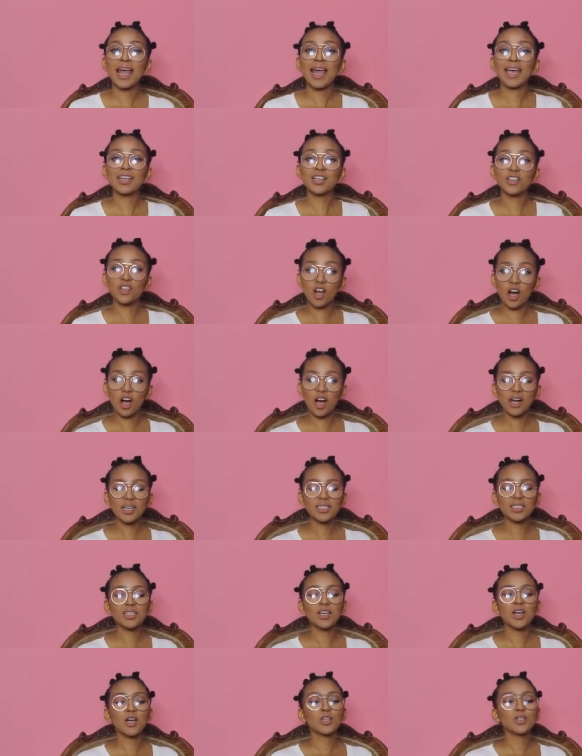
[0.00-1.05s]
And in your
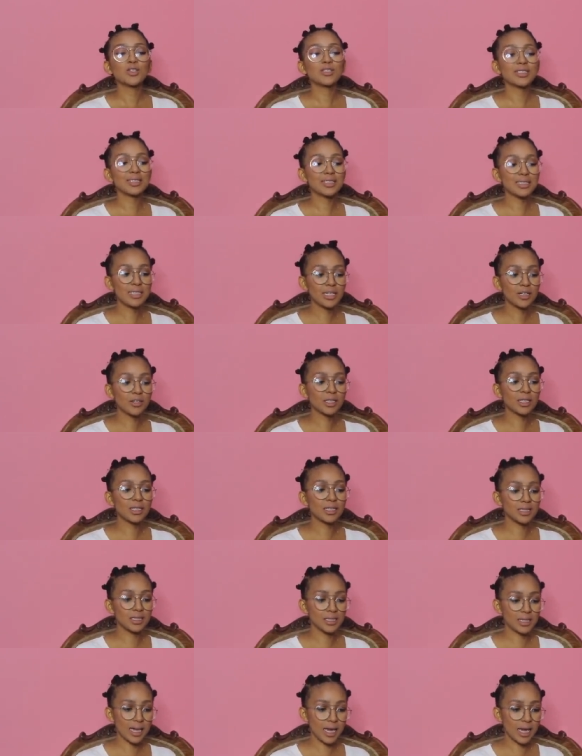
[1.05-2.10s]
heart, you're
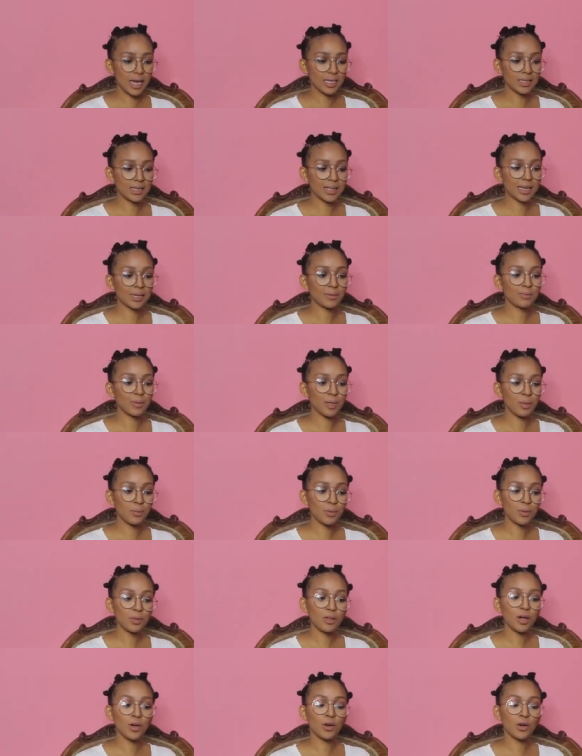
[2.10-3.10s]
secretly scared that people